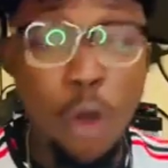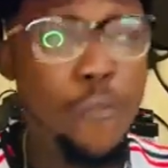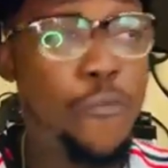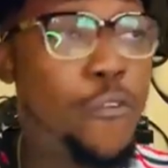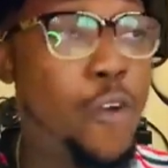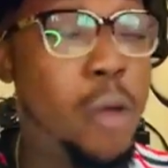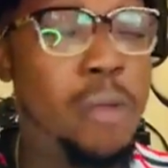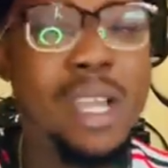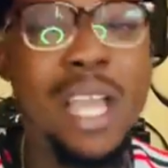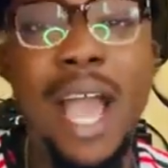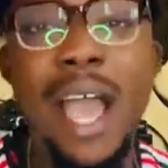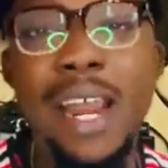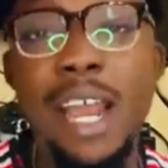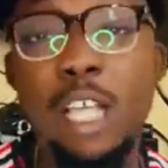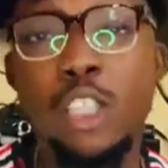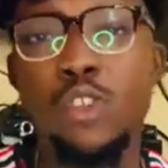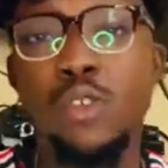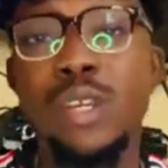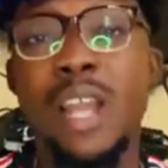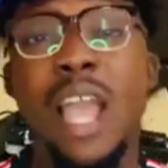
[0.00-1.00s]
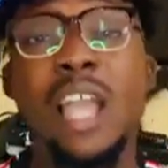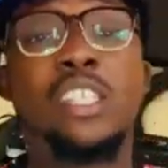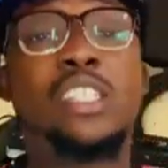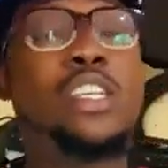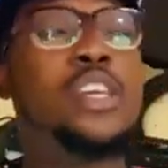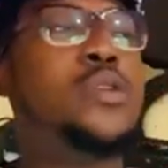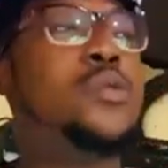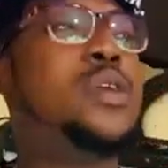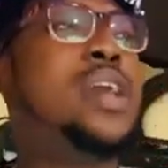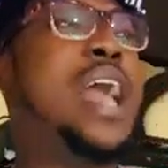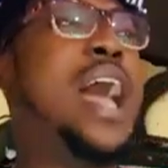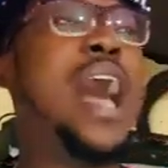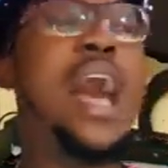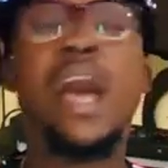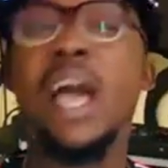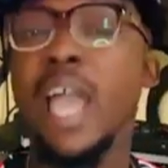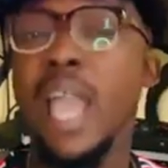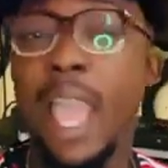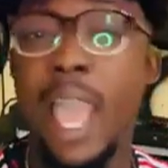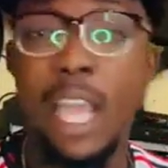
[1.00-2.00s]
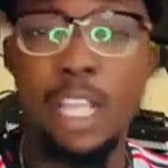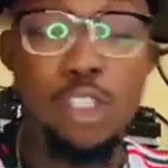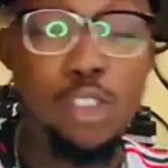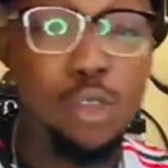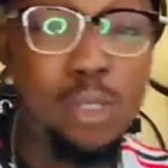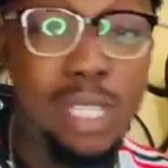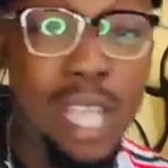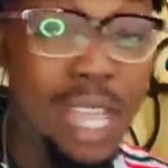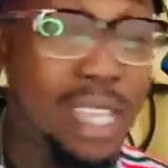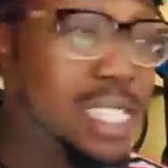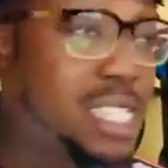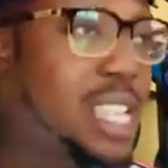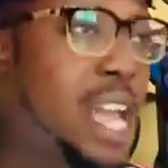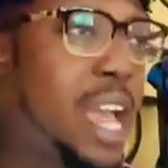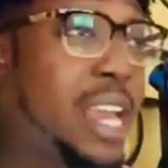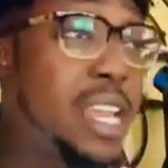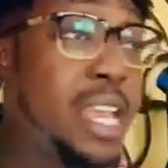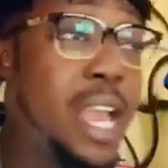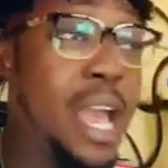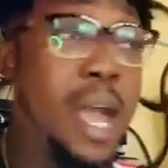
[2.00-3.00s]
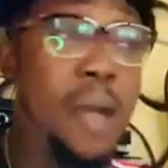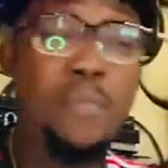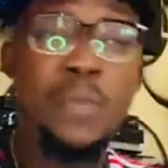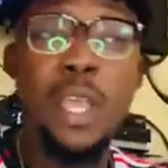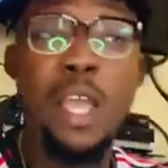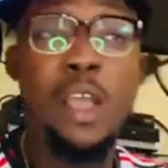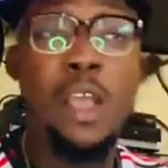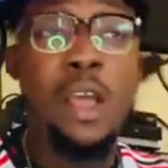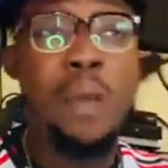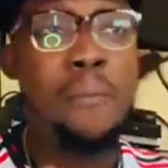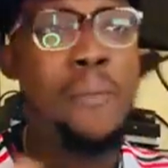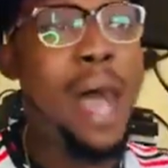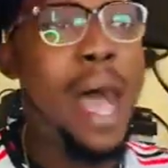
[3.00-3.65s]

move from Ghana to Nigeria and to Tanzania.